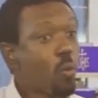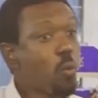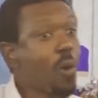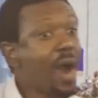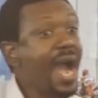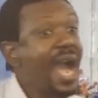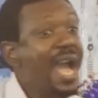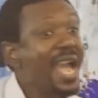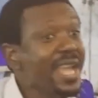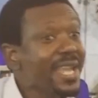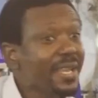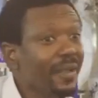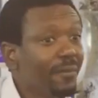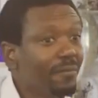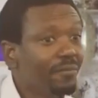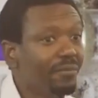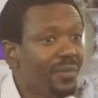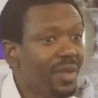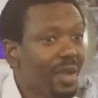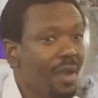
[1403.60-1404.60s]
Why?
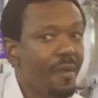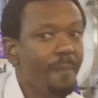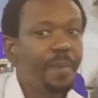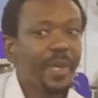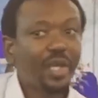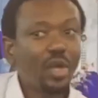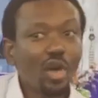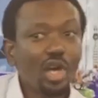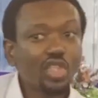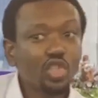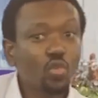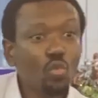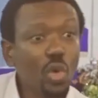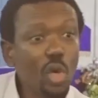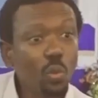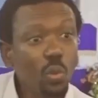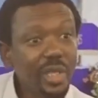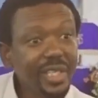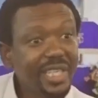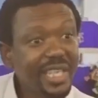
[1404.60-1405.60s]
Because
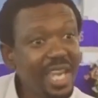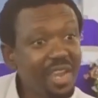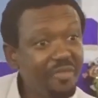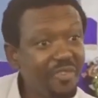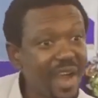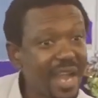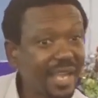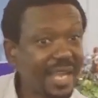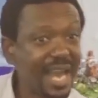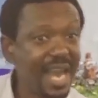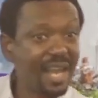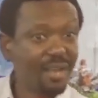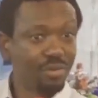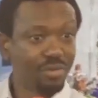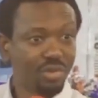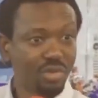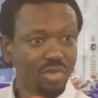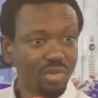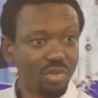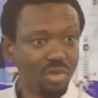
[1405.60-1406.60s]
we will give
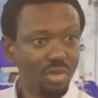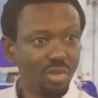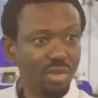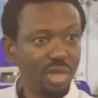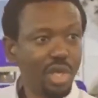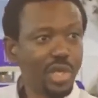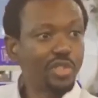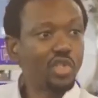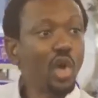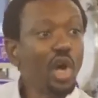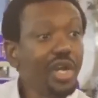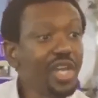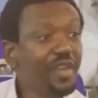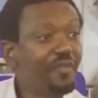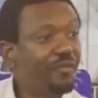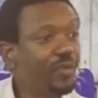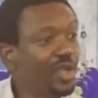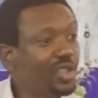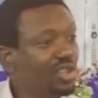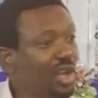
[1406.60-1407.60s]
account. So
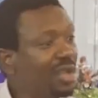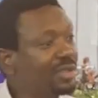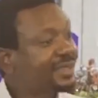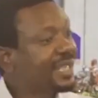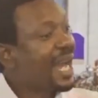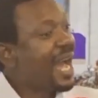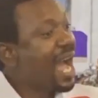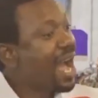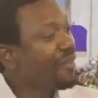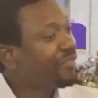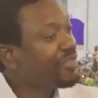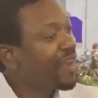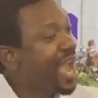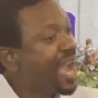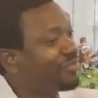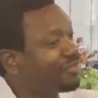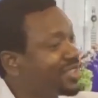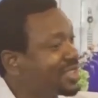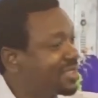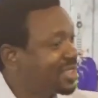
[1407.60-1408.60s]
if we don't have
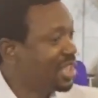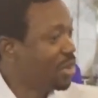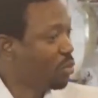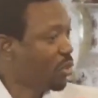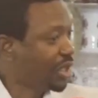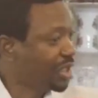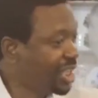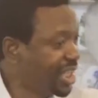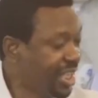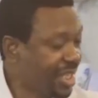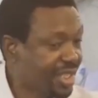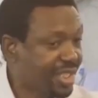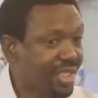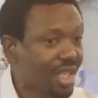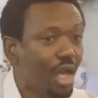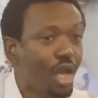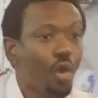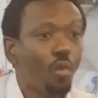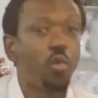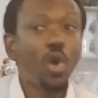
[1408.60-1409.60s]
everything we
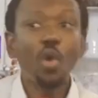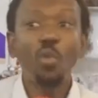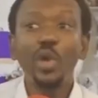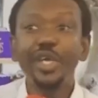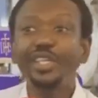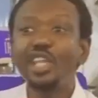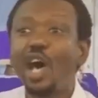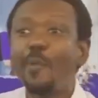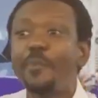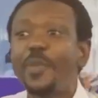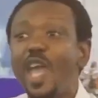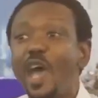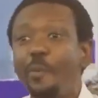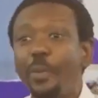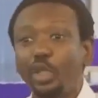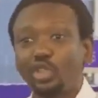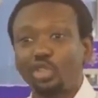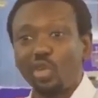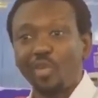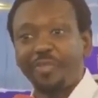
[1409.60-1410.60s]
need, we will not be
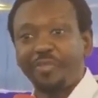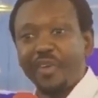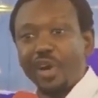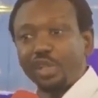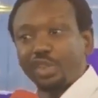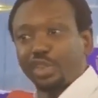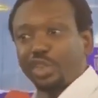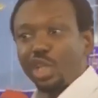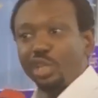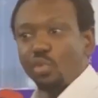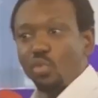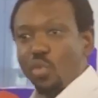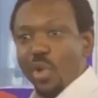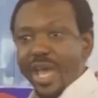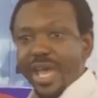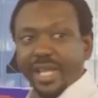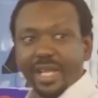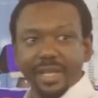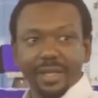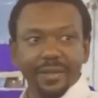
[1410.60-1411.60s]
able to function
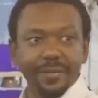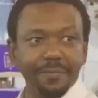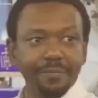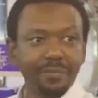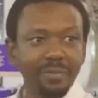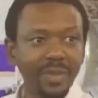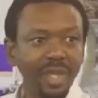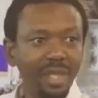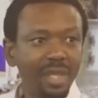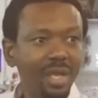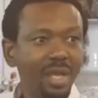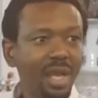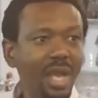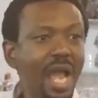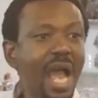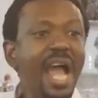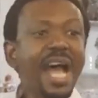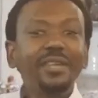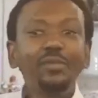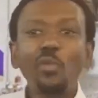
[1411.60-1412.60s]
well.
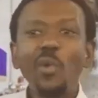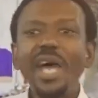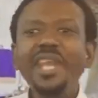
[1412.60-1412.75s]
And